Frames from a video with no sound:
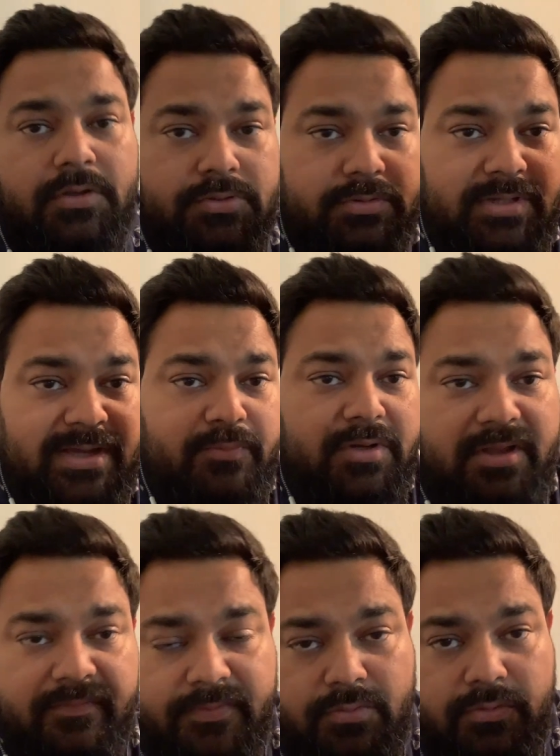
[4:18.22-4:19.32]
So that will
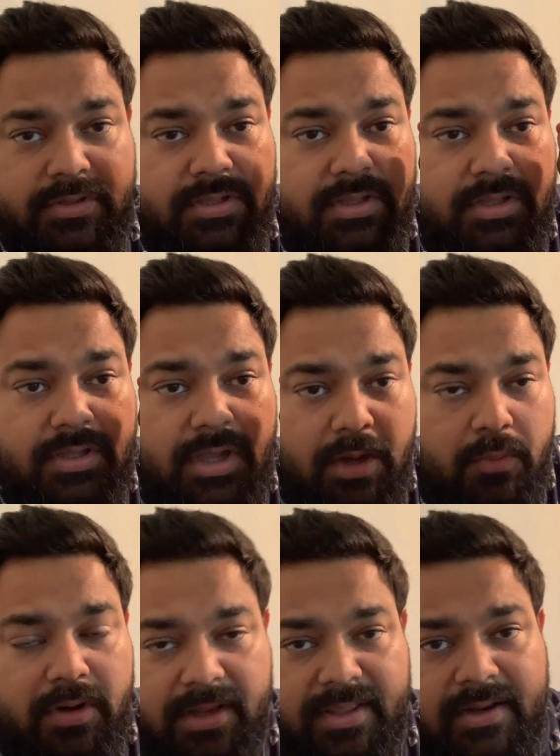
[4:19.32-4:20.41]
give you the
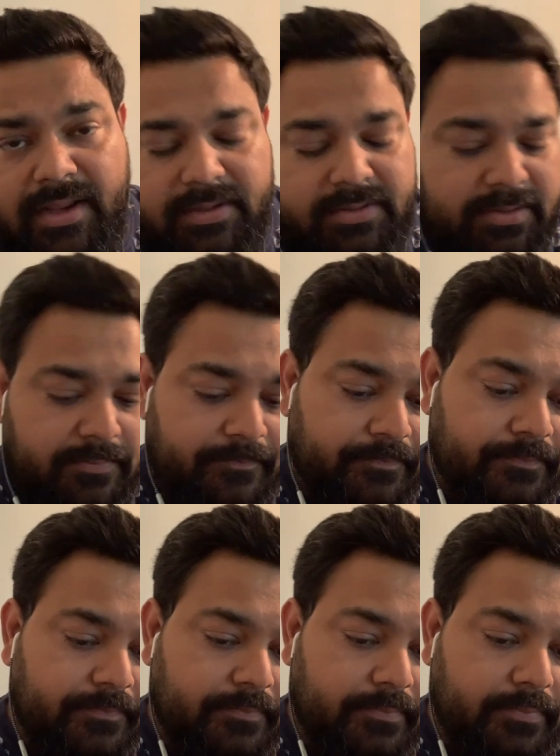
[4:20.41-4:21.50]
hourly rate.
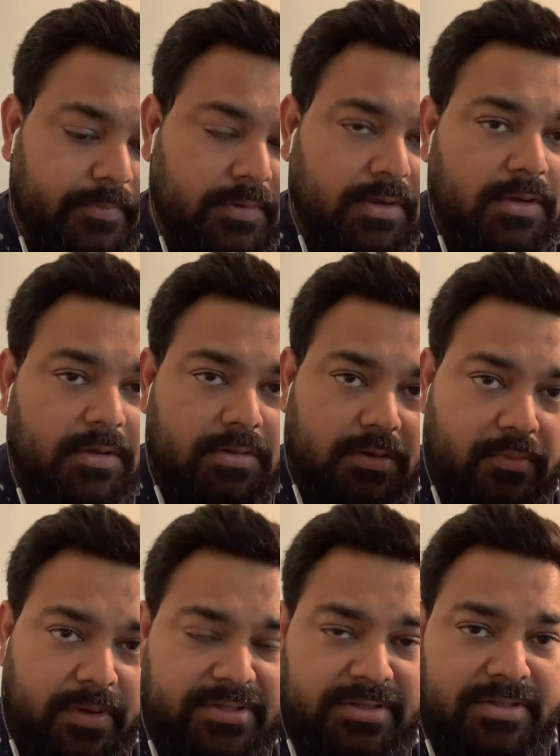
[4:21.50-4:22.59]
The
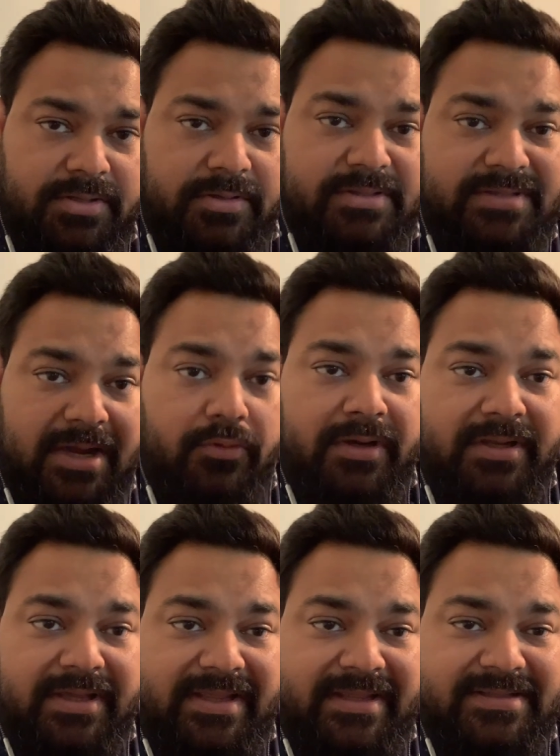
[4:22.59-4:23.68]
question here is how to
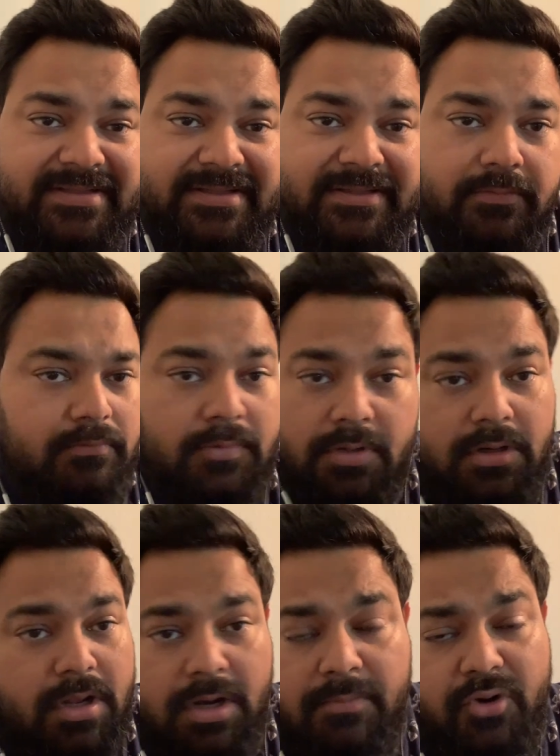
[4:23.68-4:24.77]
increase
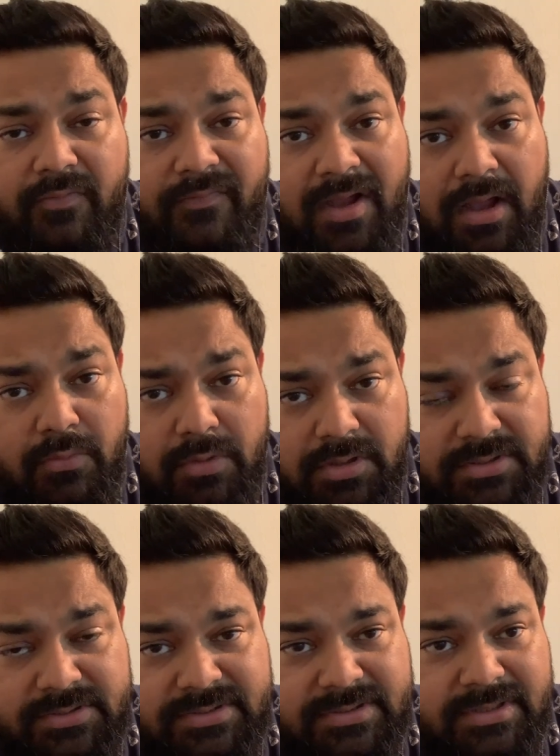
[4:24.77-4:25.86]
number of
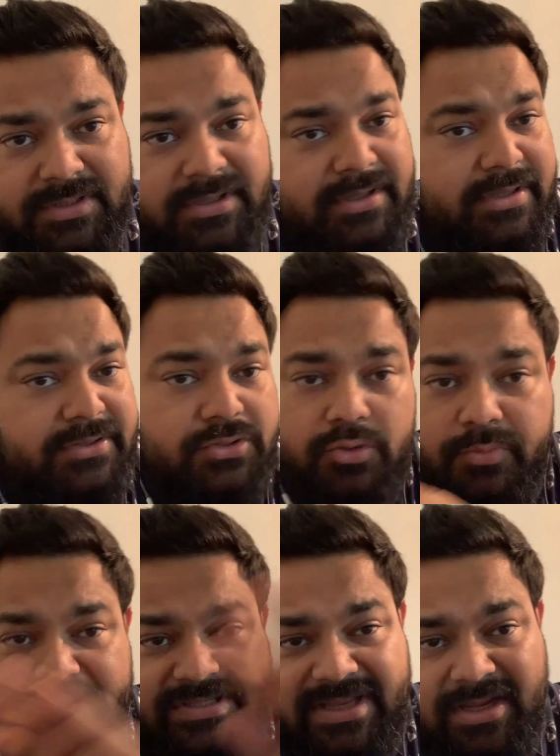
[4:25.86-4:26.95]
hours is going to be
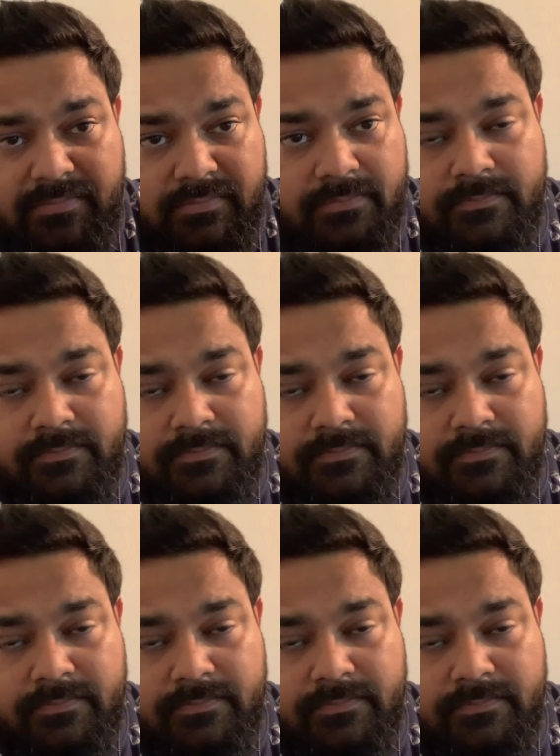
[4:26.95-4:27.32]
same.